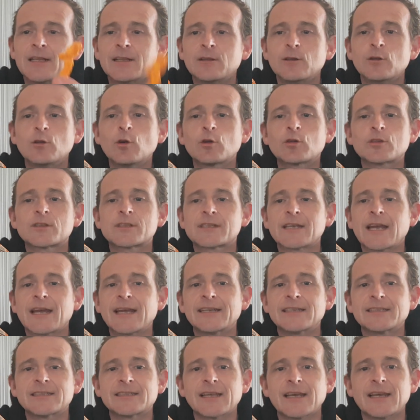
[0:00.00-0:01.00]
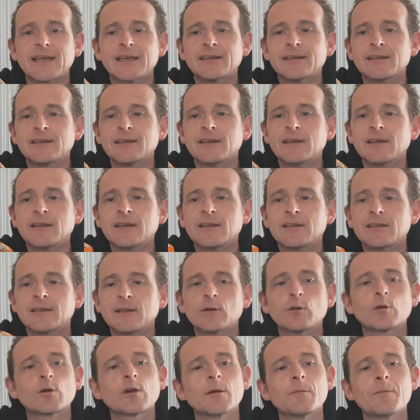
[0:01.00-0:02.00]
looks tasty,
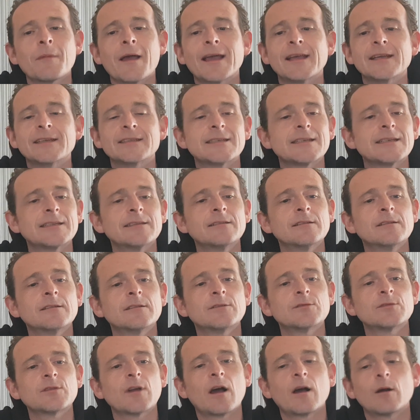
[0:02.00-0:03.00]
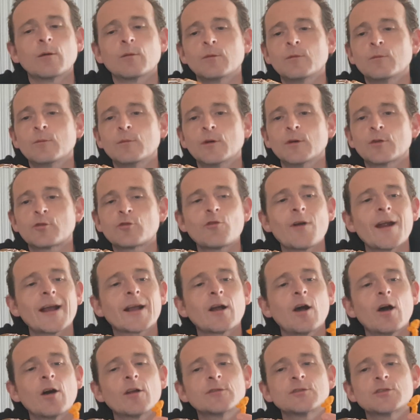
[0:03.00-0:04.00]
look amazing. So we'll
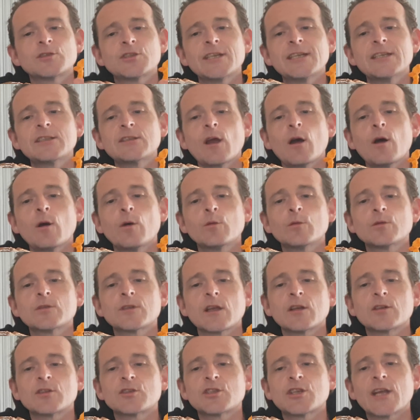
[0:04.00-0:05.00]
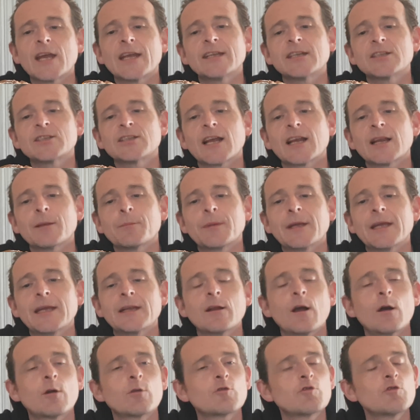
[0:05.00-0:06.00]
crack on. Cheetos, cheddar
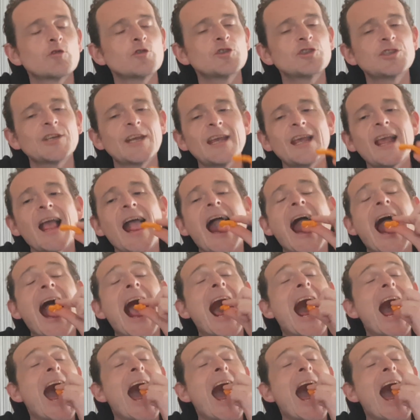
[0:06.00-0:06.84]
jalapeno, crunch it.